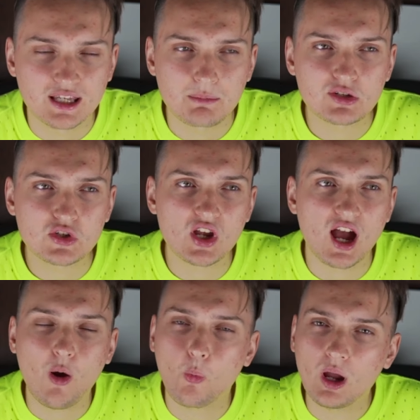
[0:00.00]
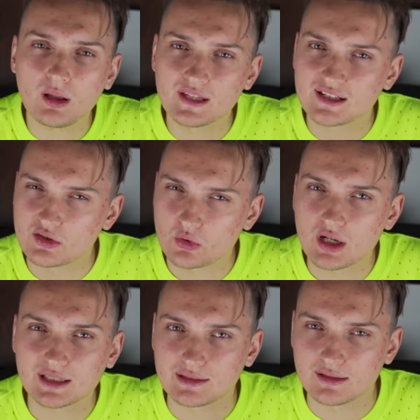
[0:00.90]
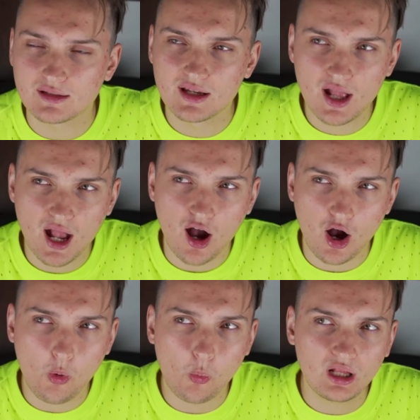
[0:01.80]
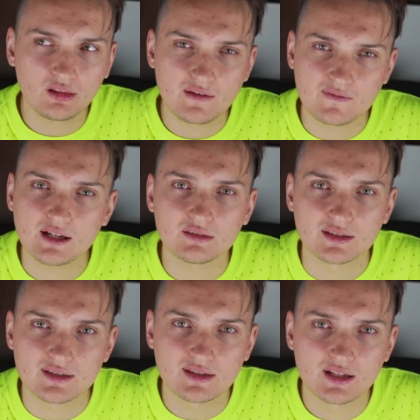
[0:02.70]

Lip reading: Imagine how well they constructed it, how well they've done this.